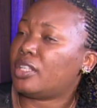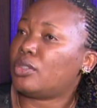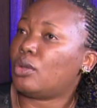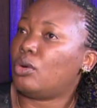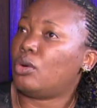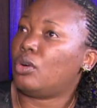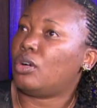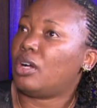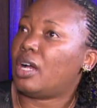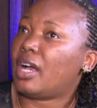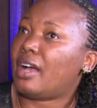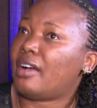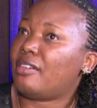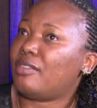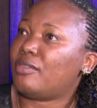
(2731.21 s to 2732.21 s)
So
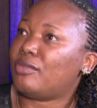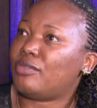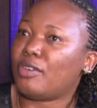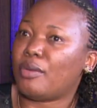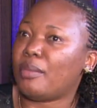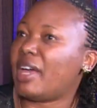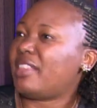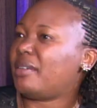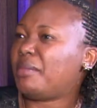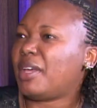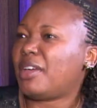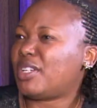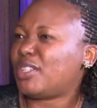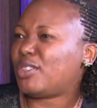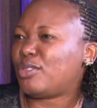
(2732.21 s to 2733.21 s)
for Mother
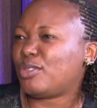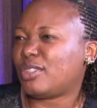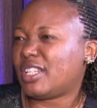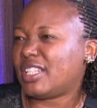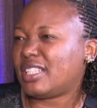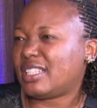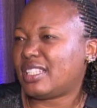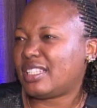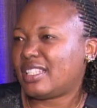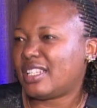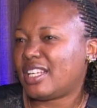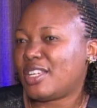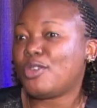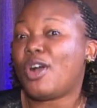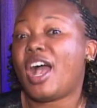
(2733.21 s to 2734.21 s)
Mary
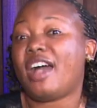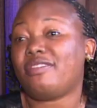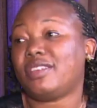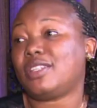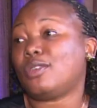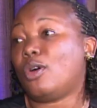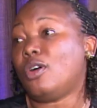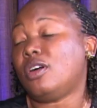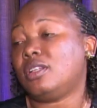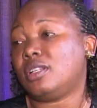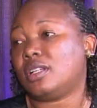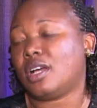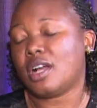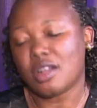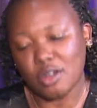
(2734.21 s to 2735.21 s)
students, you have it
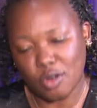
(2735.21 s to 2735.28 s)
all.